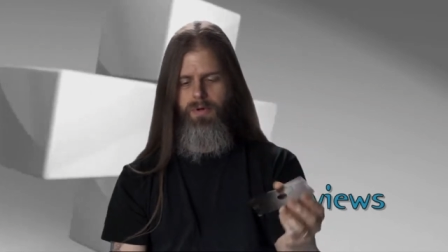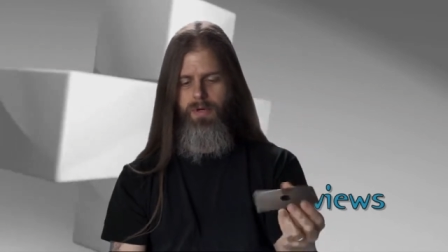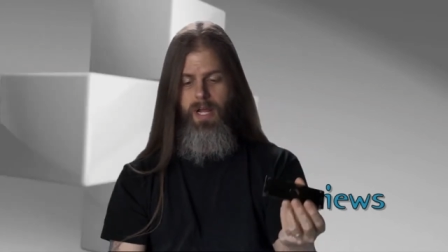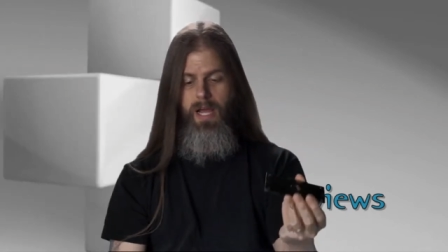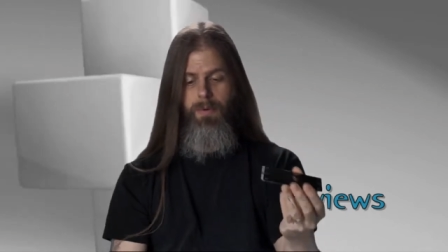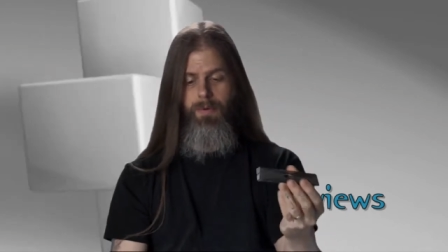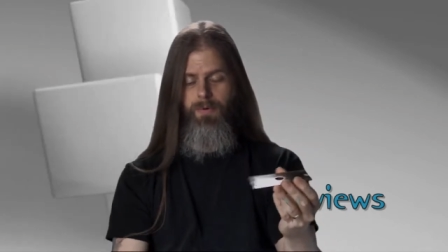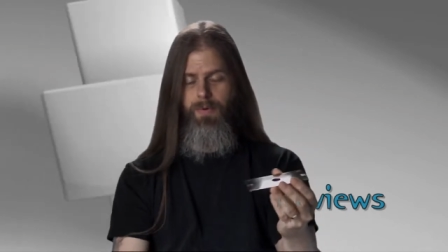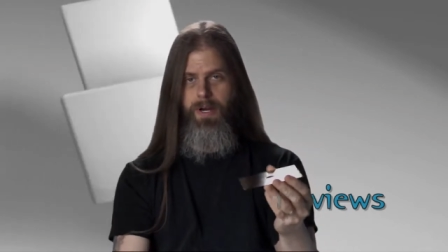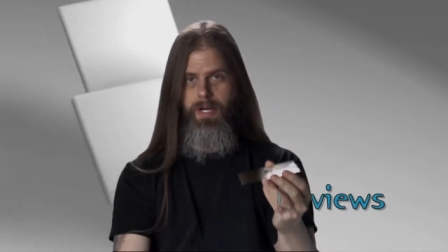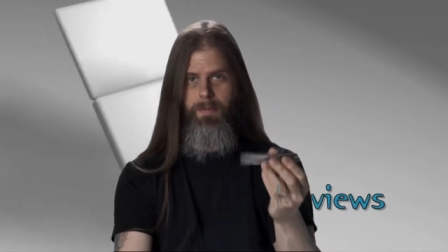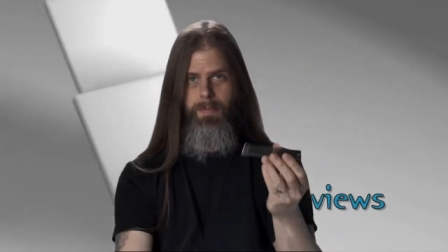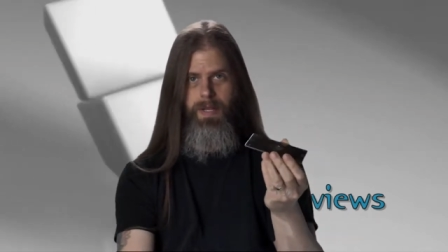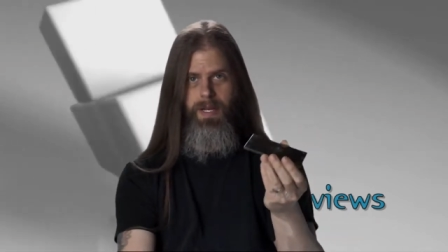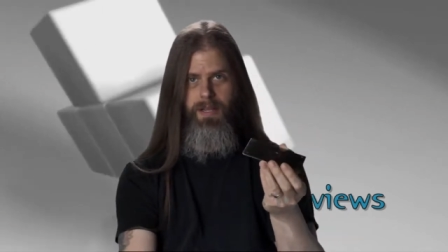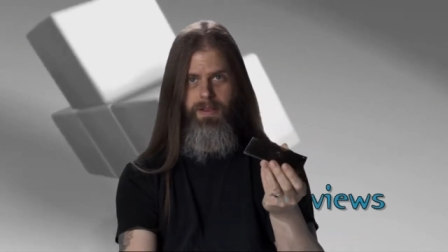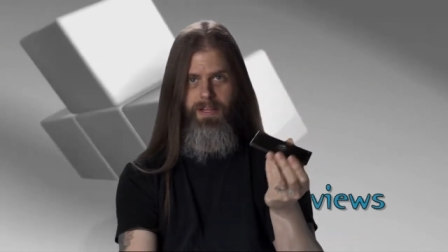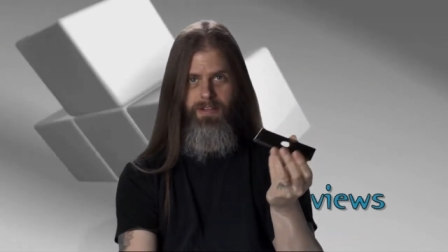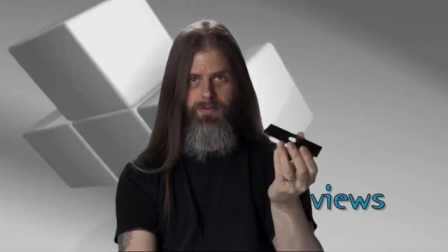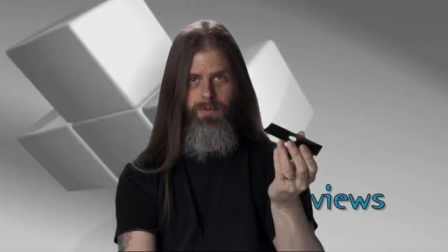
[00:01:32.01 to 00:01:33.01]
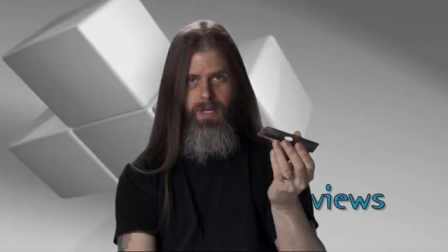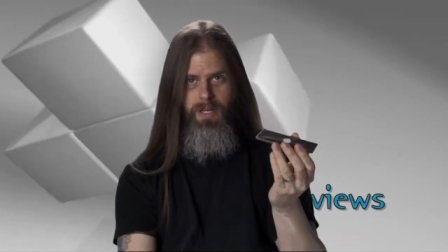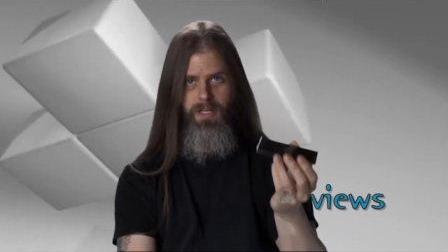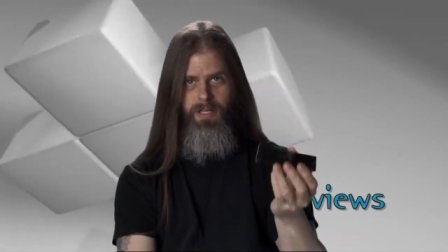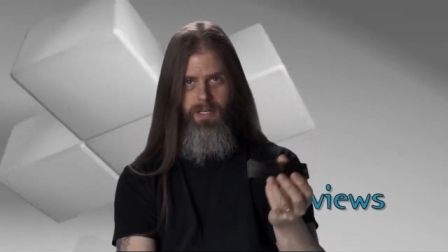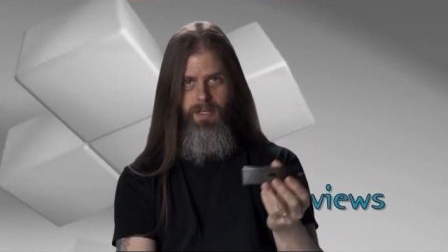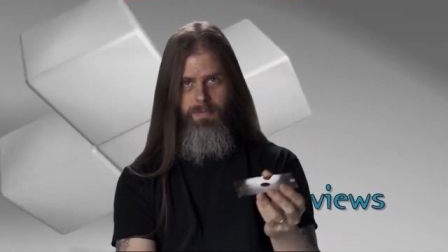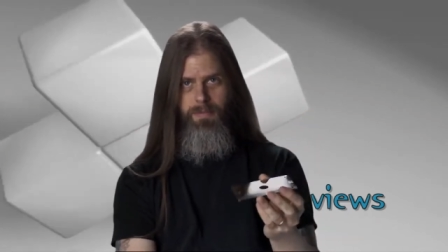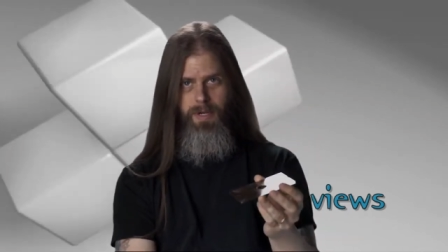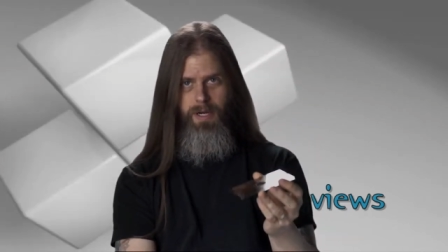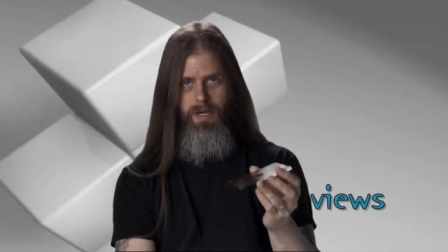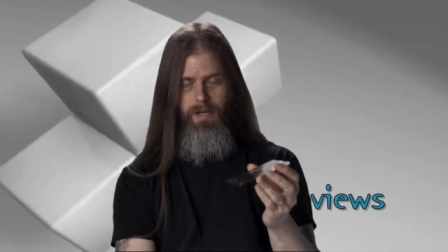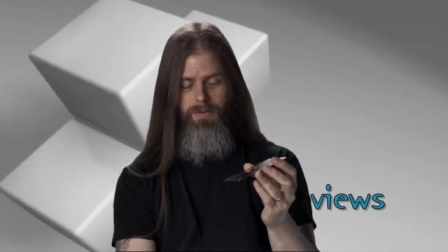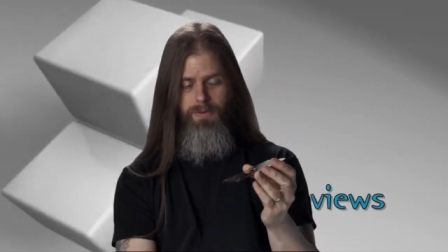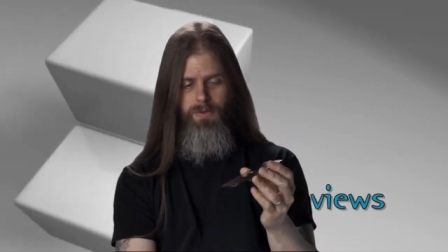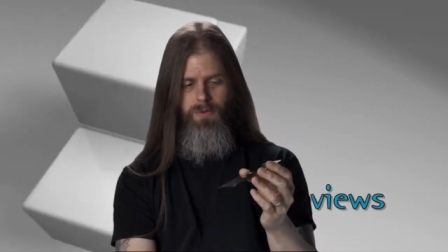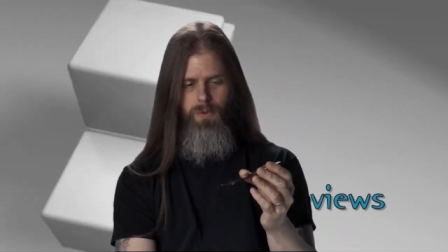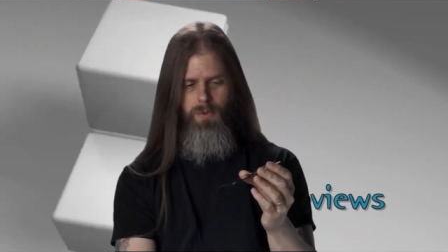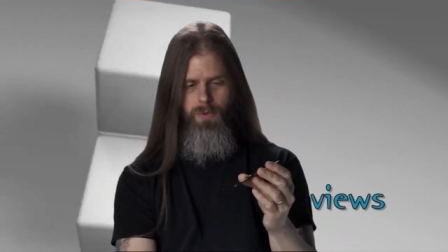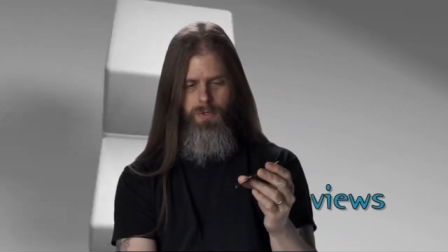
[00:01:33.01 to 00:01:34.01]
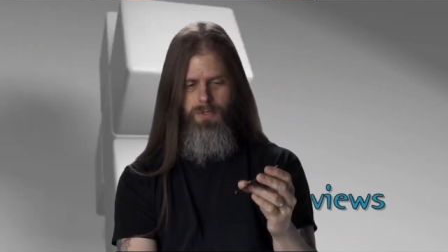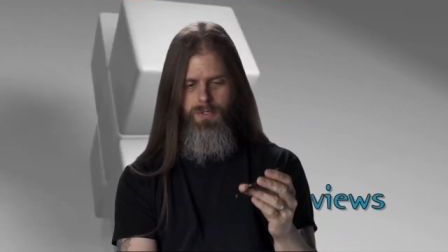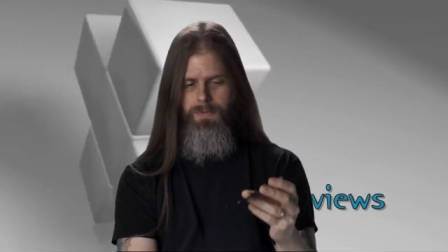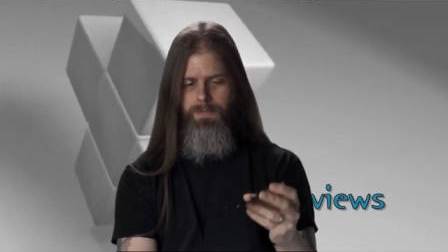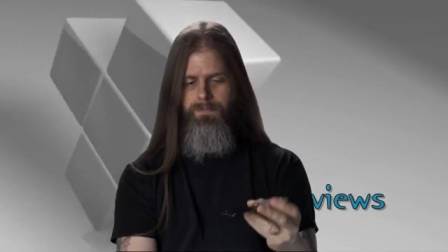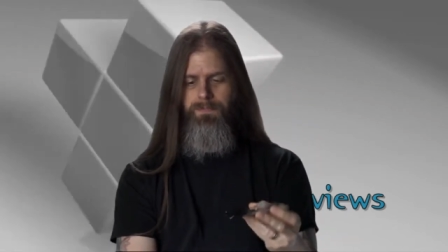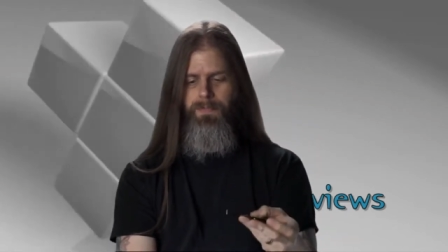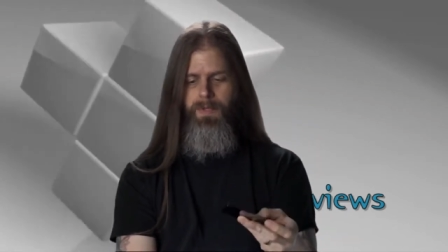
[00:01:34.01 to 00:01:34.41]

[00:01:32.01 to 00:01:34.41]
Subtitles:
and I would recommend it. That's what I did on my other doors,